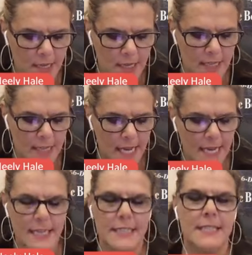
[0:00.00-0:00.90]

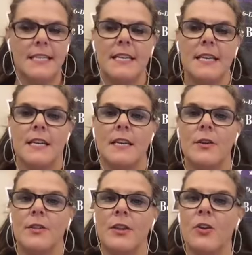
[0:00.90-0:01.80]
that
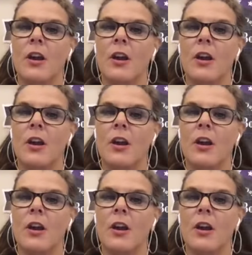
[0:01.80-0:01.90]
there are